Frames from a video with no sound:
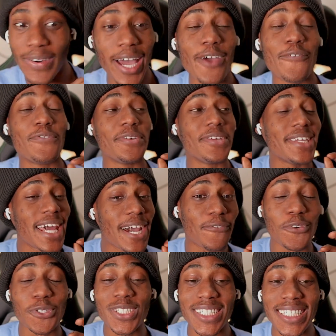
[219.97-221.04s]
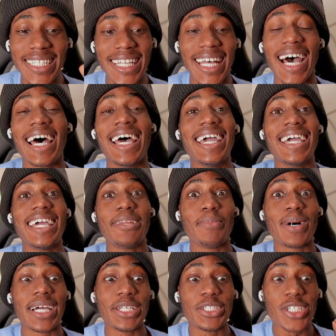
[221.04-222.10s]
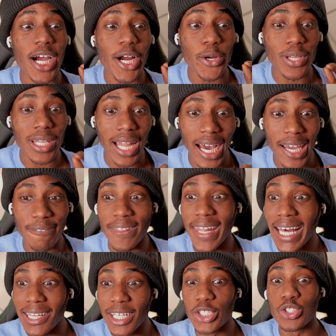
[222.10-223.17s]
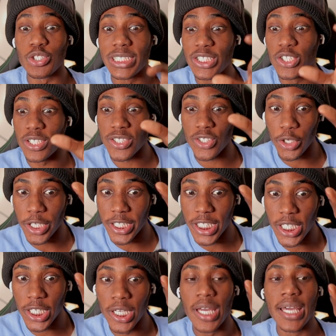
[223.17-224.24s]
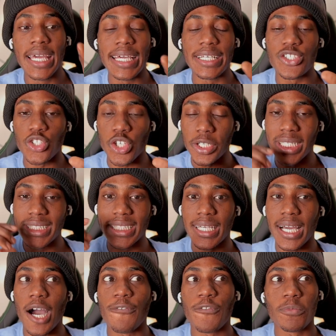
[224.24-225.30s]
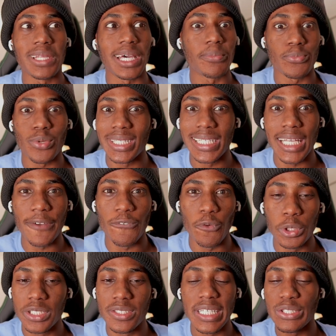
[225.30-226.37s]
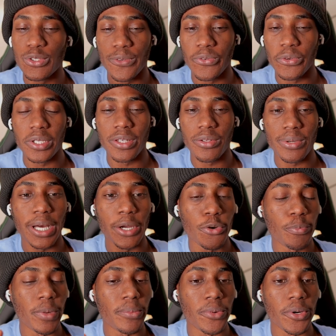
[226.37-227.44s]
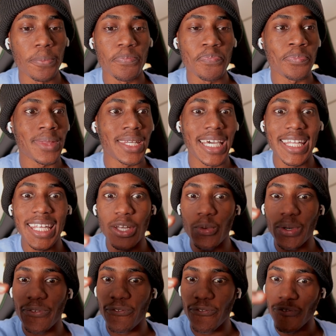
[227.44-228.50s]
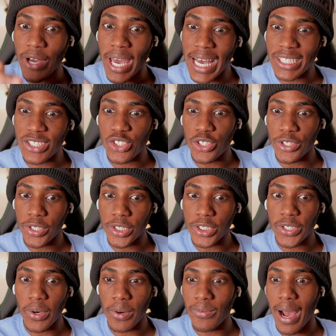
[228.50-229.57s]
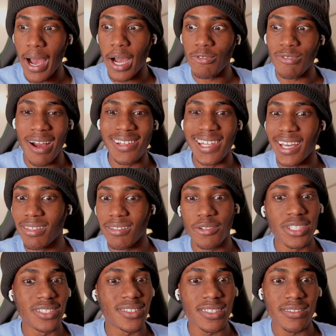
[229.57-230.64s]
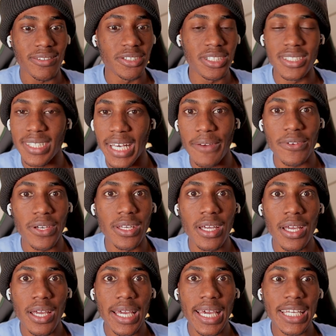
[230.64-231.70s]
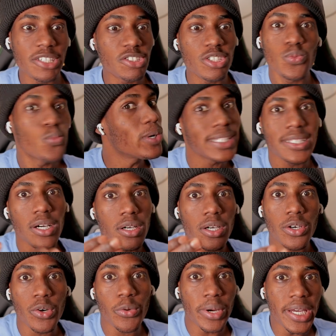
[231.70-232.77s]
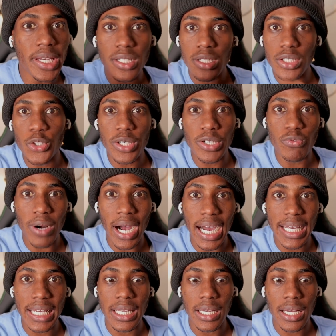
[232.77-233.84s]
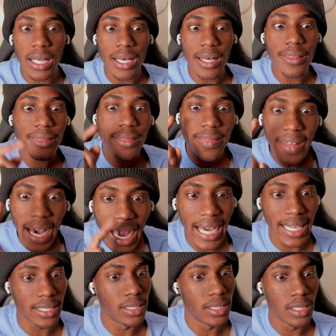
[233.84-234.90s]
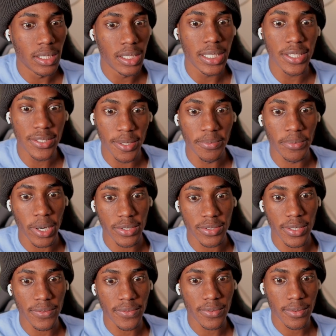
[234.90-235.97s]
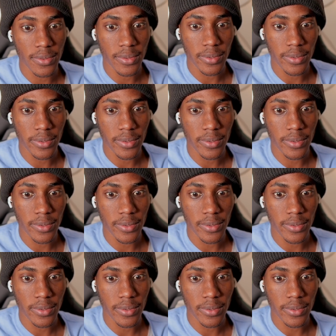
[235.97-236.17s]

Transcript: I have never seen that in my entire life. That literally just started to, it started to count from like probably like 46 or 43, I don't remember. And then it went faster to about around like 36, 37, and it just went green. You can ride. That is impressive.